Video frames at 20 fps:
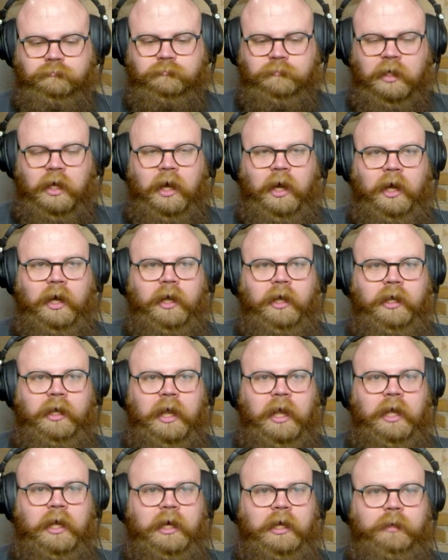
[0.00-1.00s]
I
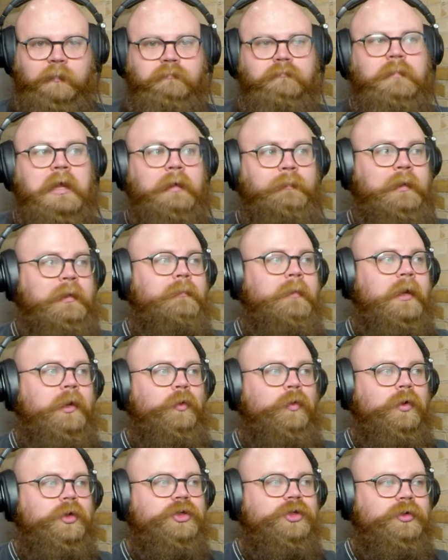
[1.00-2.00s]
had maybe my
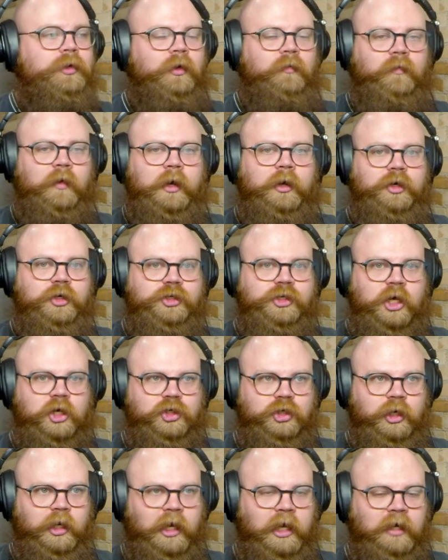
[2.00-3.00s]
worst Street Fighter
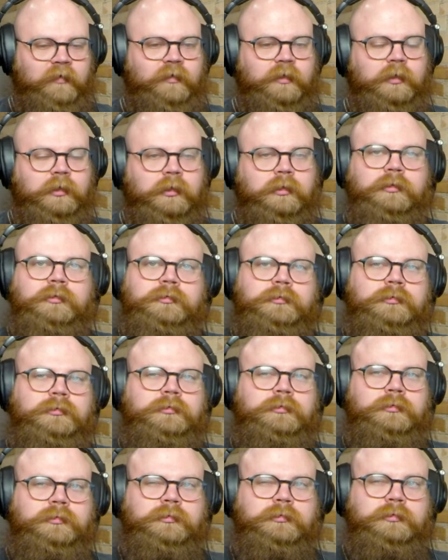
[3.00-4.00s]
session ever
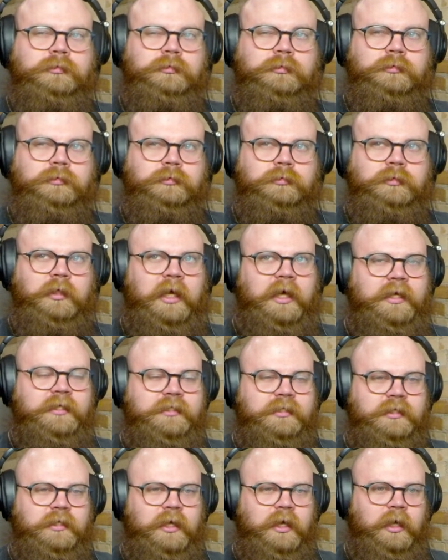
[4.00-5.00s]

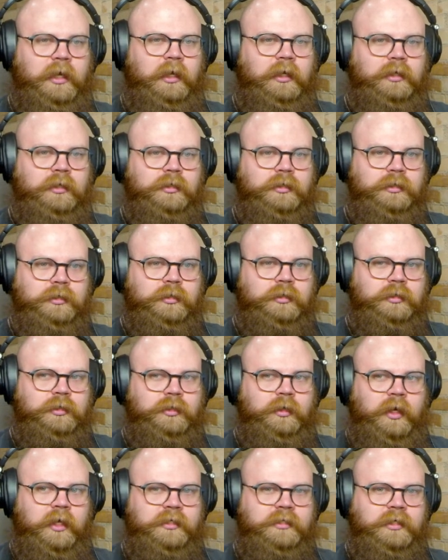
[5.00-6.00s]
last night,
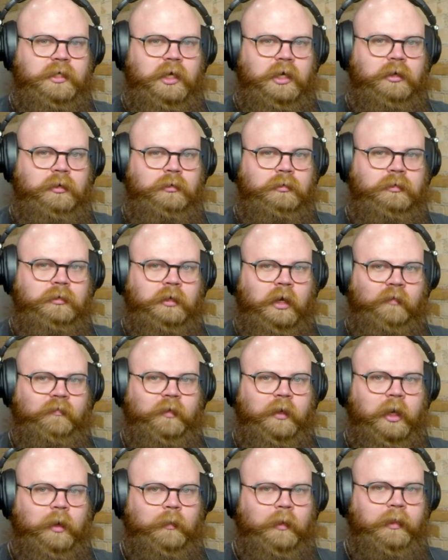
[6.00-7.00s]
two days ago. I
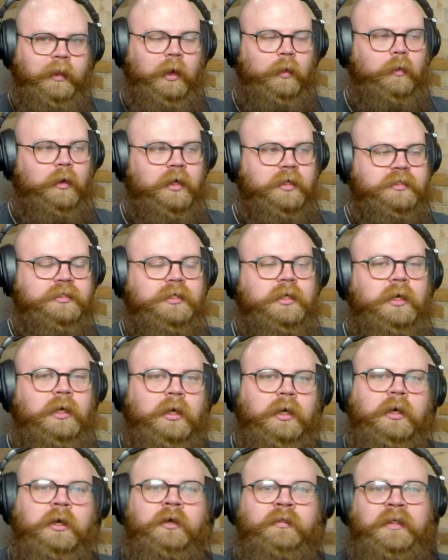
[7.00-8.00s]
forget when that was.
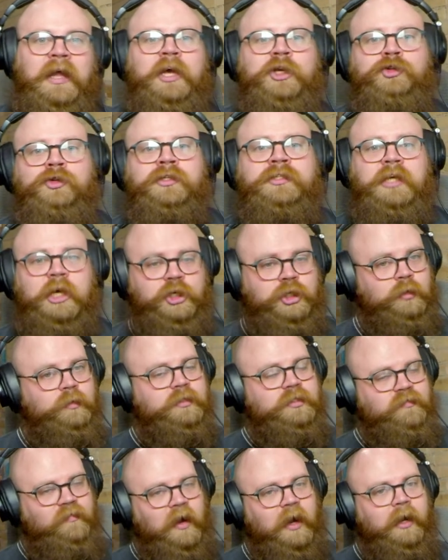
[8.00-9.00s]
The actual session
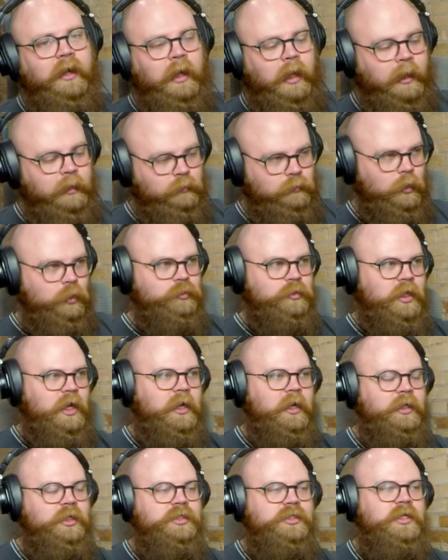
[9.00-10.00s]
was fine. I oh
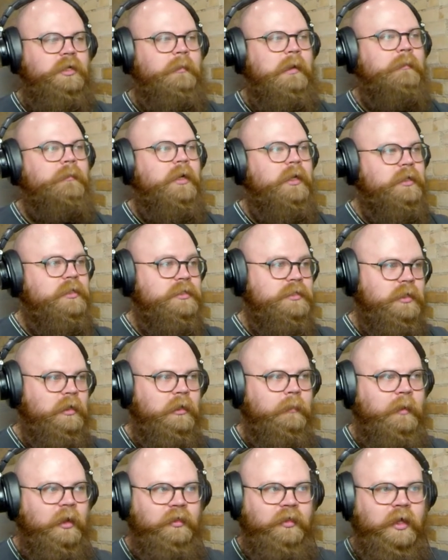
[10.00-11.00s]
god, I just hit my mic. Sorry
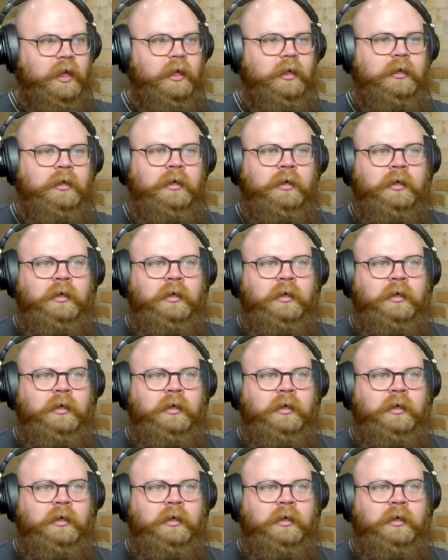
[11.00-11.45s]
about that.